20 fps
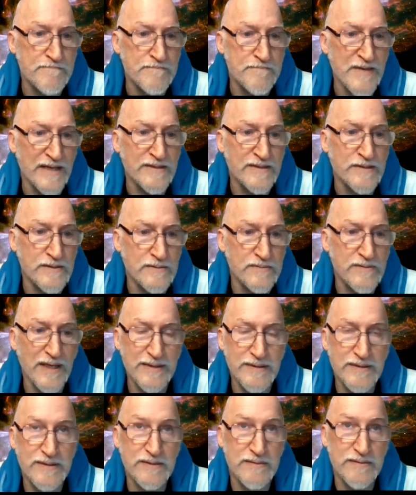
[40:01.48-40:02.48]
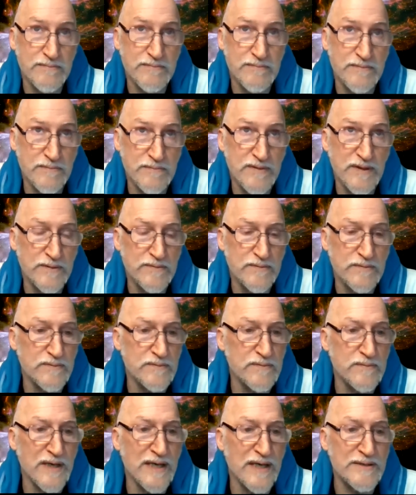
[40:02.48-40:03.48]
that's that's
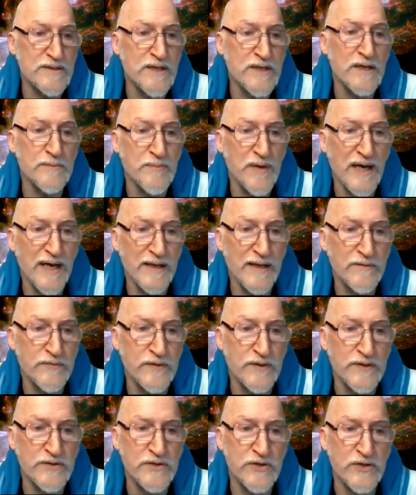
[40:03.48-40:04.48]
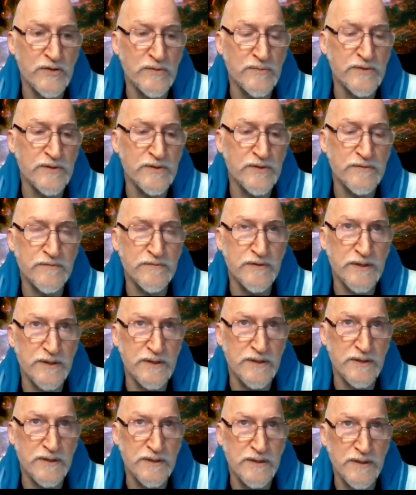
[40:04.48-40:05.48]
that's not bad for in terms of
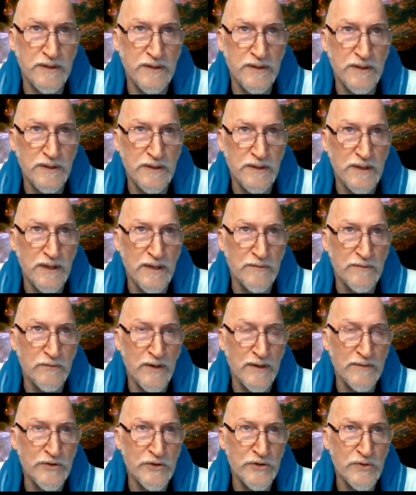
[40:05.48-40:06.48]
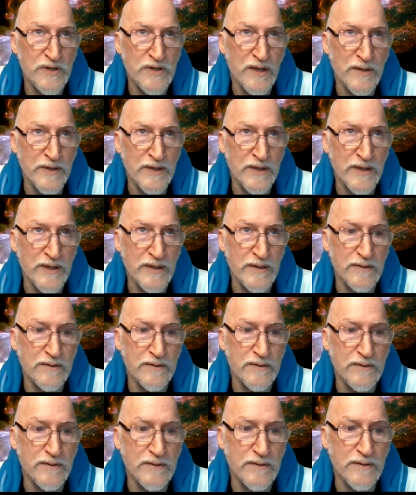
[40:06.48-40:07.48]
uh, of revenue coming in
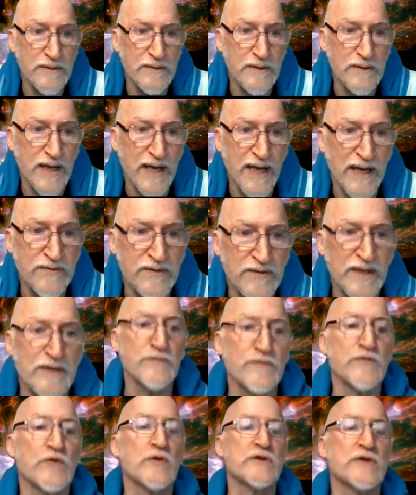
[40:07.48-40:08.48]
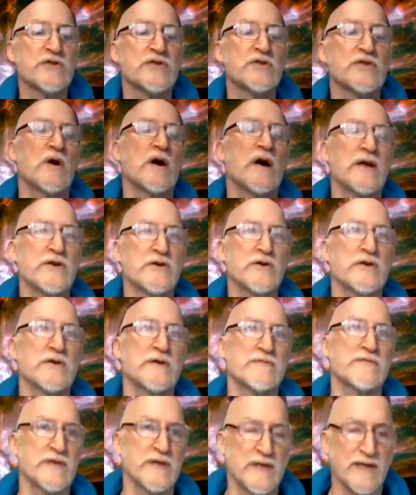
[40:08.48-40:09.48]
and then for the 200
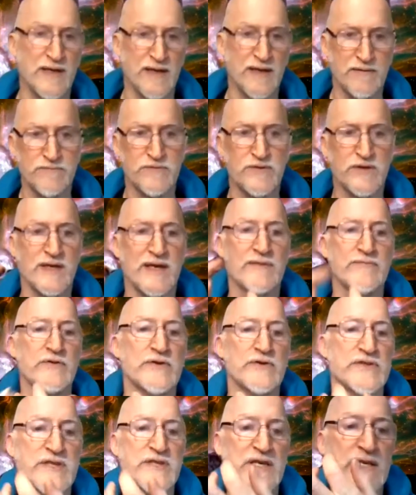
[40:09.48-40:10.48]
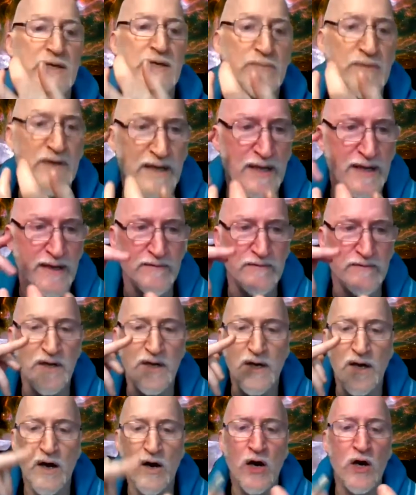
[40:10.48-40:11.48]
if they have they have their team they have
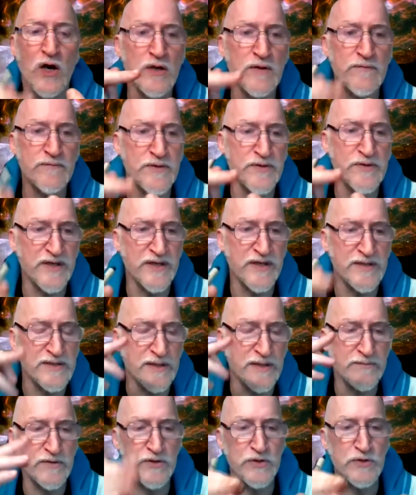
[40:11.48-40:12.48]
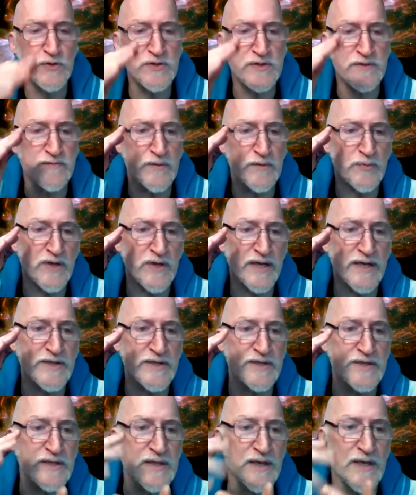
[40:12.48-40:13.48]
all of the things they have the use of the
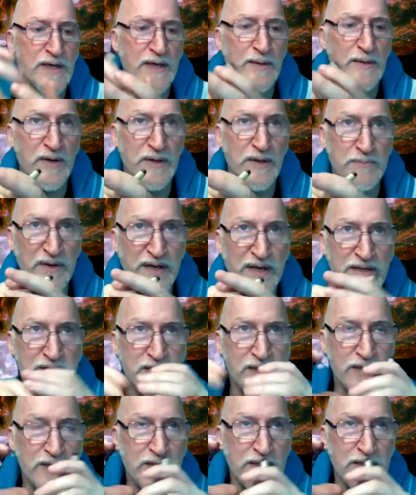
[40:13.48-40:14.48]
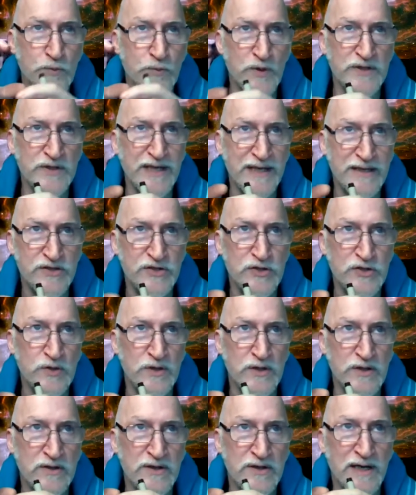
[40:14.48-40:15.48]
place but basically with that
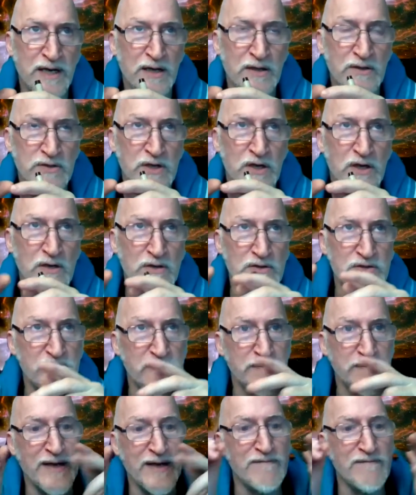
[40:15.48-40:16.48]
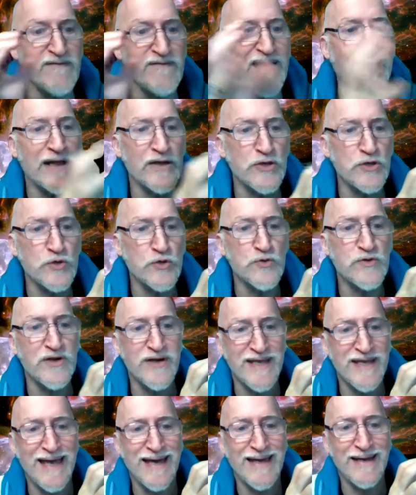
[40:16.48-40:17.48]
$200 the amount of value they're
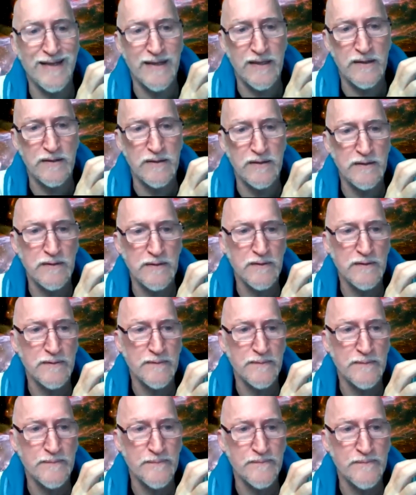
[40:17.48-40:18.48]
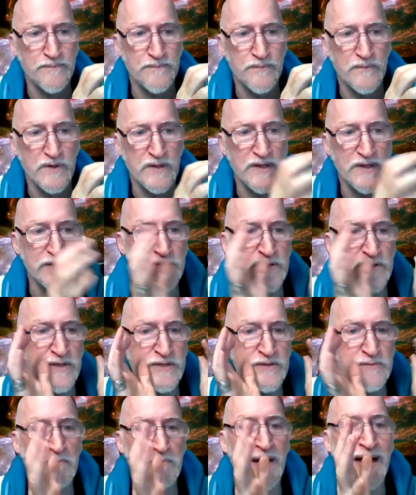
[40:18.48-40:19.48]
getting is
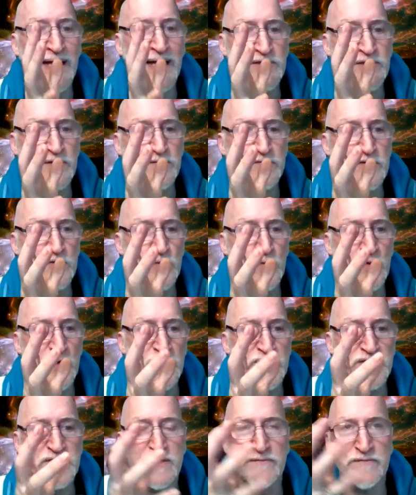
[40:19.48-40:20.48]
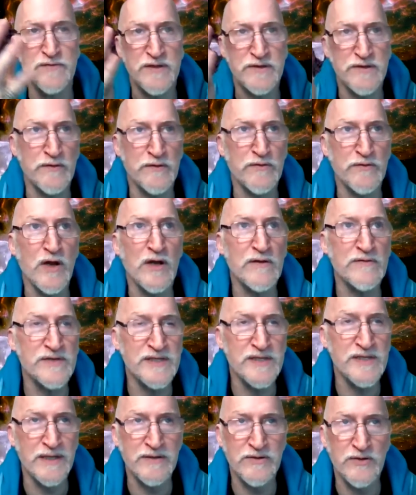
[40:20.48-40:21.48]
is massive towards if they're all of a
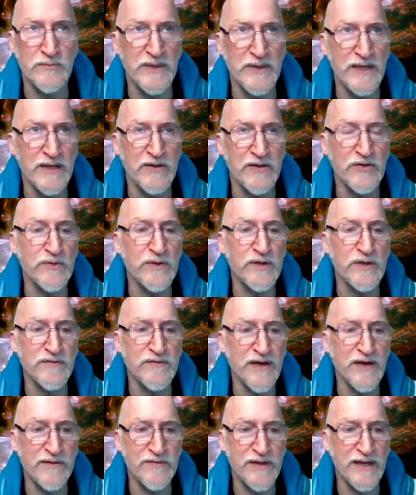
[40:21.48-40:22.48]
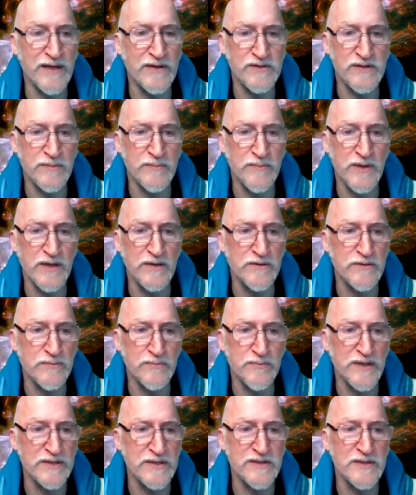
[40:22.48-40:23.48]
sudden they're making three to five thousand a month
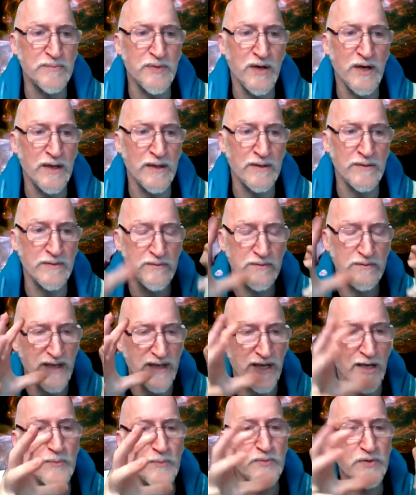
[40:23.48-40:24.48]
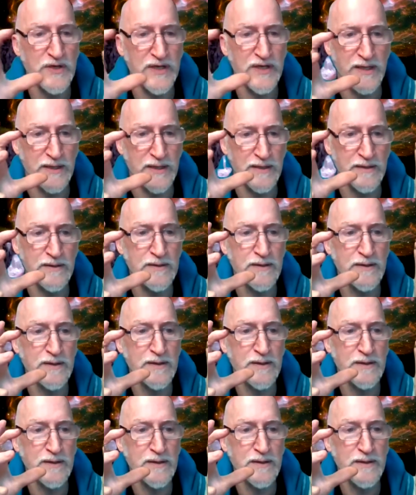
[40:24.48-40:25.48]
based upon the help they're getting.
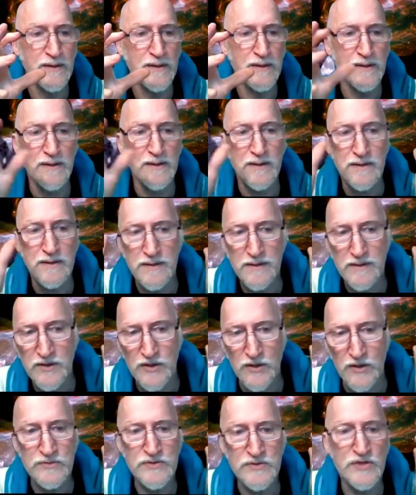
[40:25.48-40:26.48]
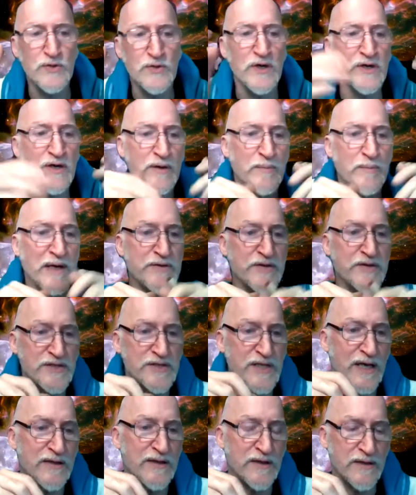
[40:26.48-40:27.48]
You know, two hundred a month is
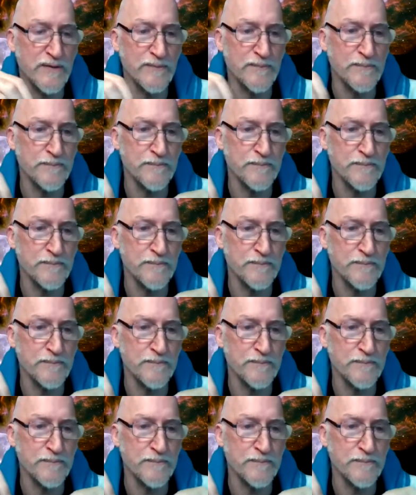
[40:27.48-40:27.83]
nothing.